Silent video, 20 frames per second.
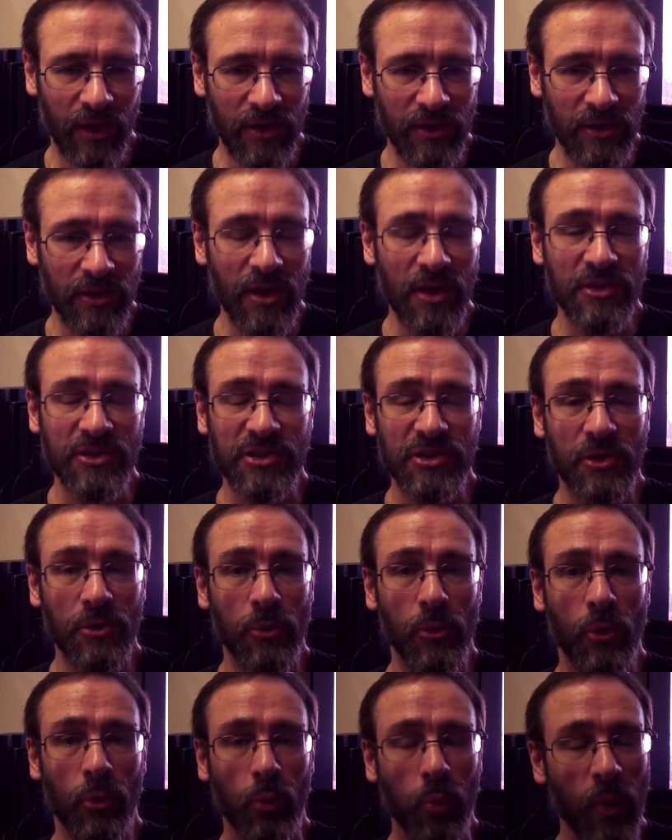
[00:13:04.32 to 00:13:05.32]
your
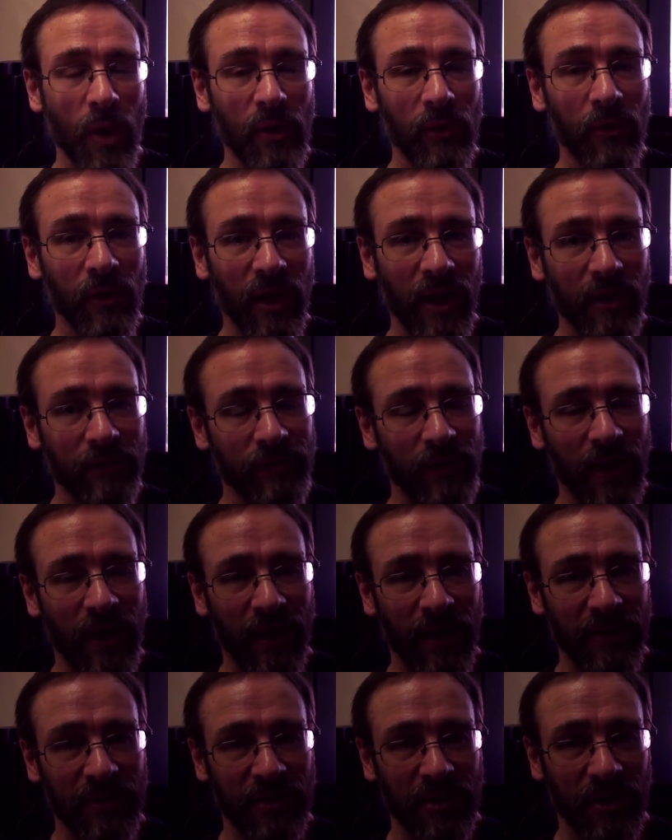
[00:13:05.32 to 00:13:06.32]
school will have
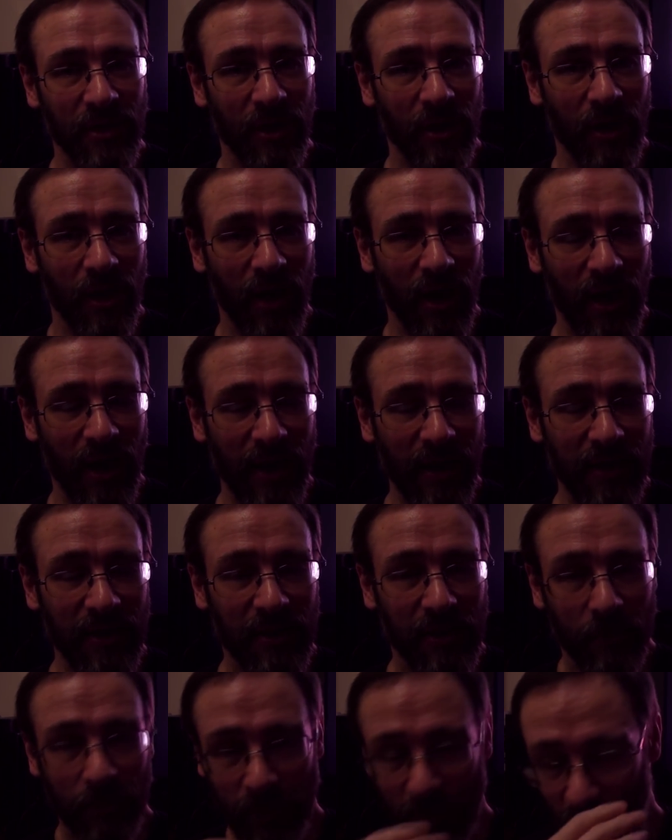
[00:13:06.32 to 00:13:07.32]
had a
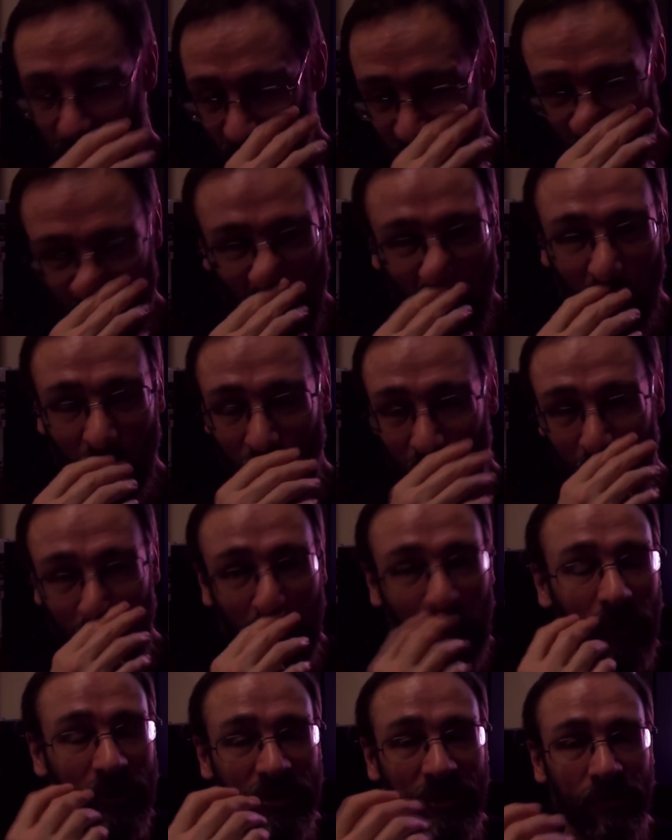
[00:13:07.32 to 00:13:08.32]
computer or a
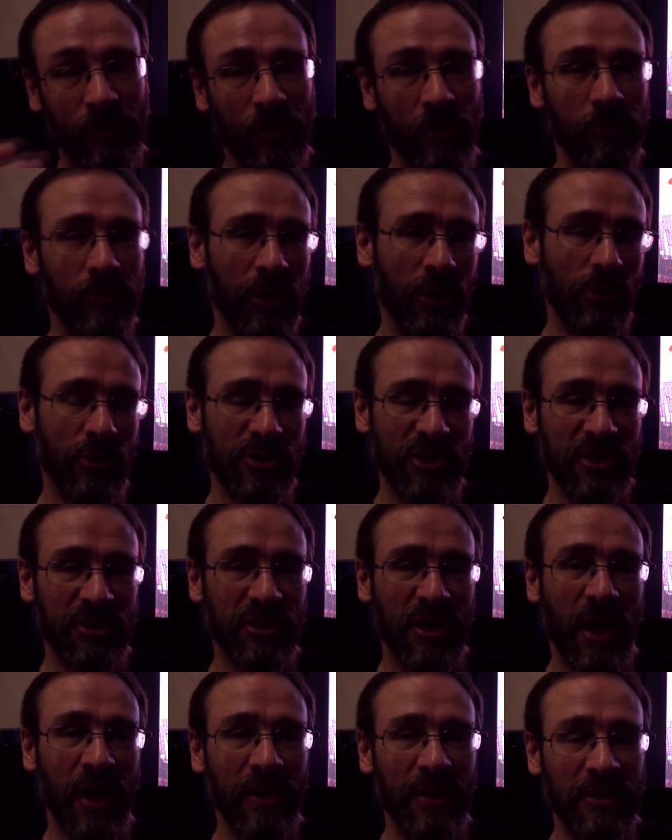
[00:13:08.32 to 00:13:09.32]
lot of
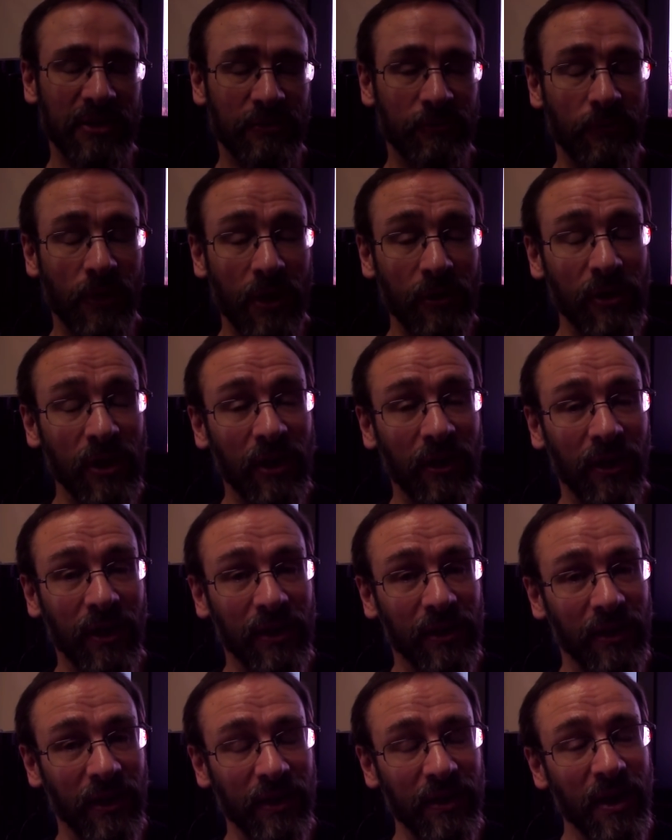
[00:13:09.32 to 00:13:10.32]
computers, and it's very
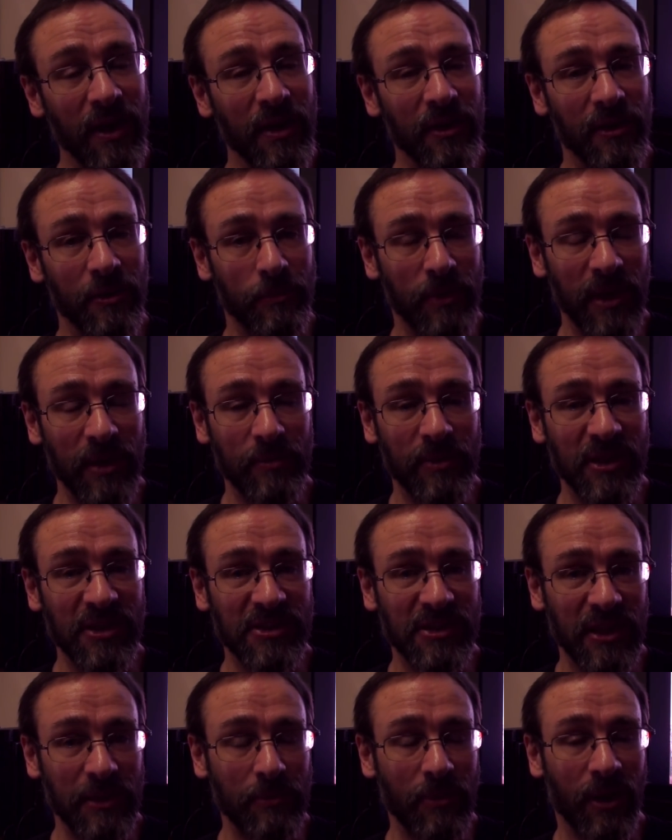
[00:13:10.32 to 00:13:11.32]
likely the
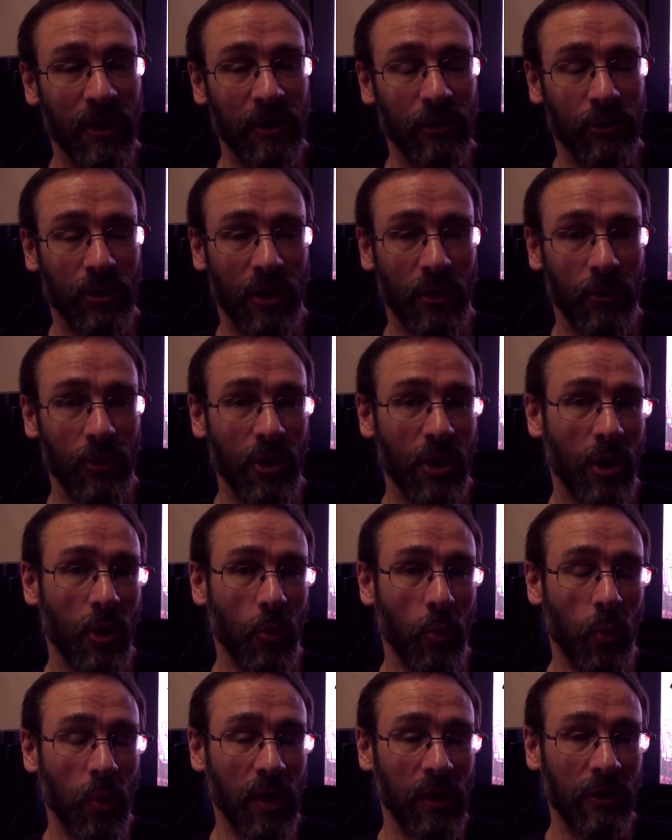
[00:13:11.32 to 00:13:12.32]
BBC Micro
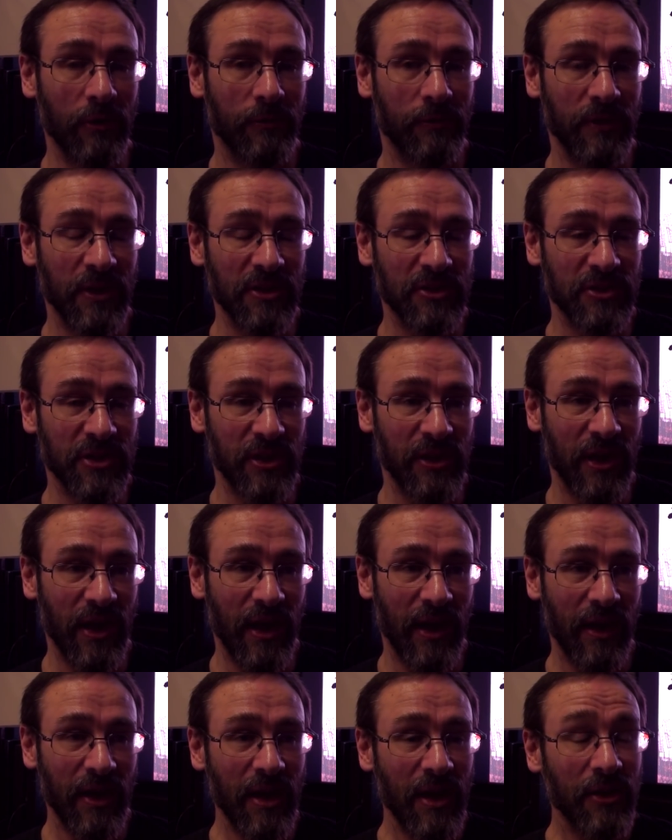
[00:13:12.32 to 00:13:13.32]
will have featured
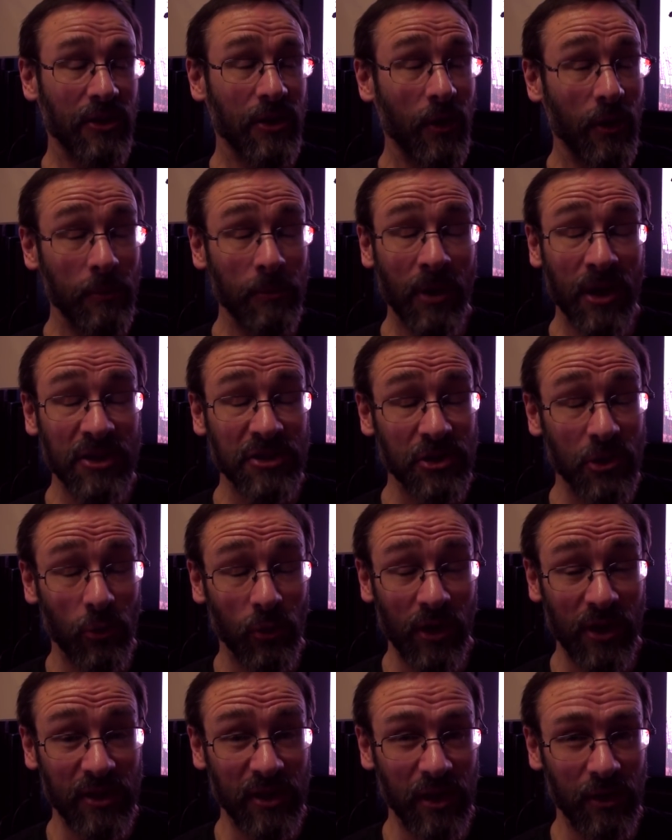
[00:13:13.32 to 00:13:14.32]
there, though in my
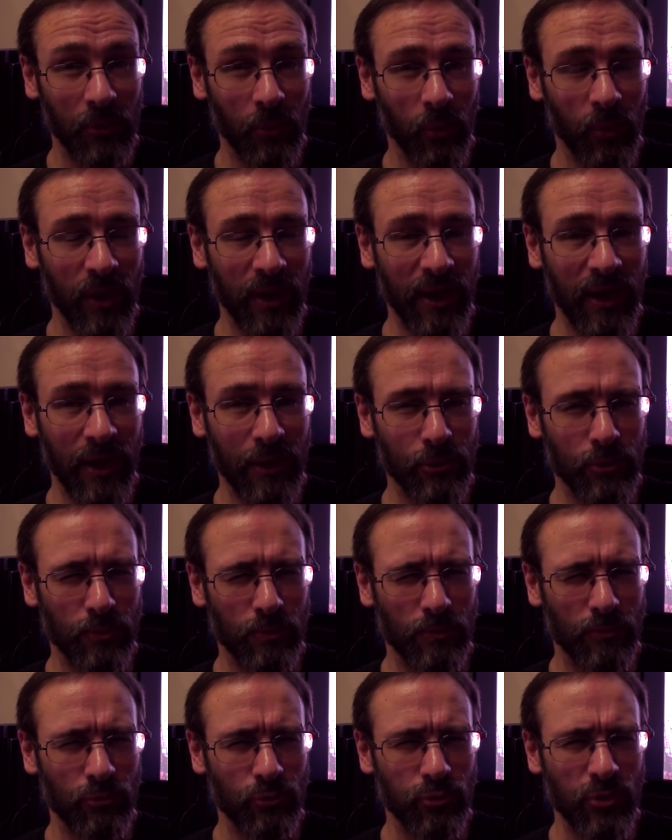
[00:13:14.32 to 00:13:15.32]
school it didn't. We had
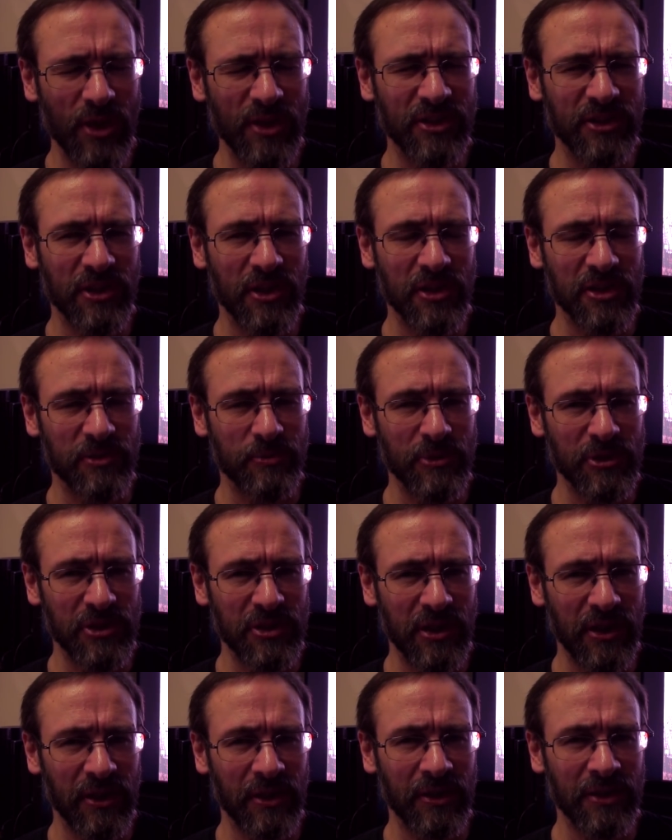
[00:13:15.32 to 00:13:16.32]
Research
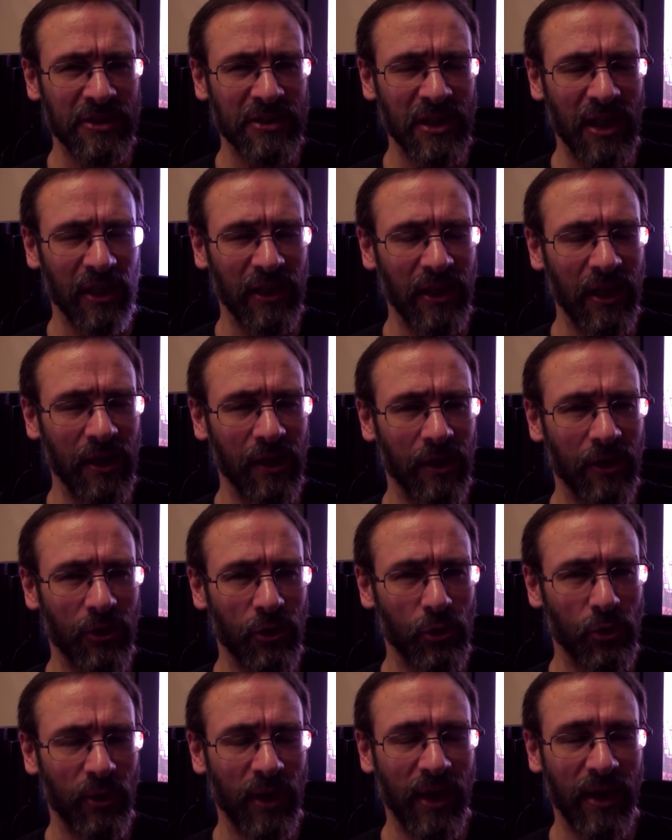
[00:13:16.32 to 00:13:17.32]
Machines Link
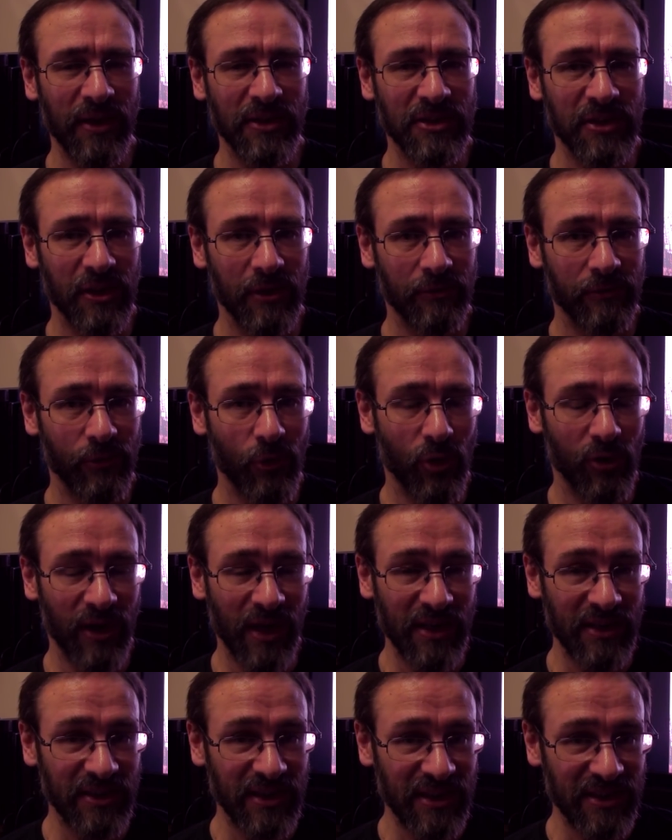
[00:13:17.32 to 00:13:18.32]
380 and
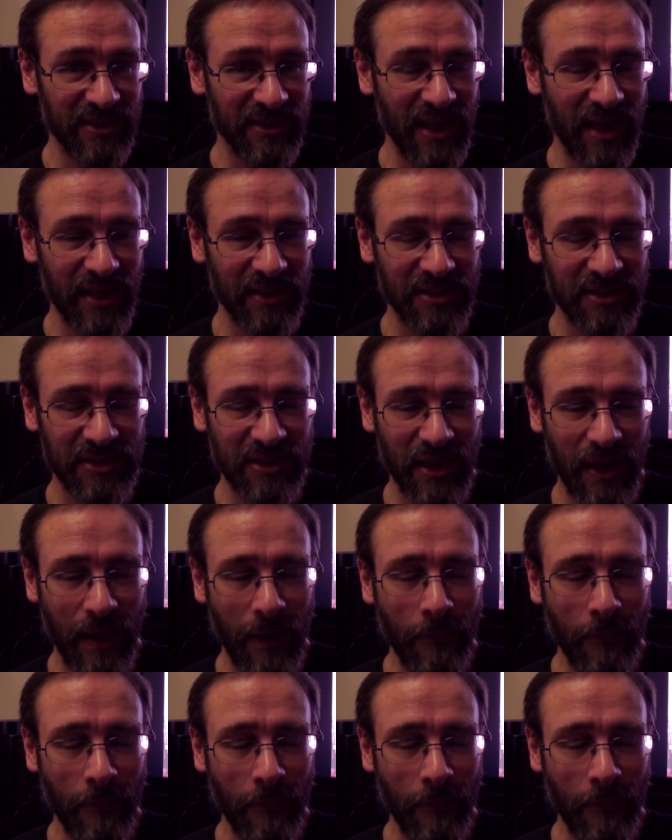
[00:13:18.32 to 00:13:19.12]
480 Zs,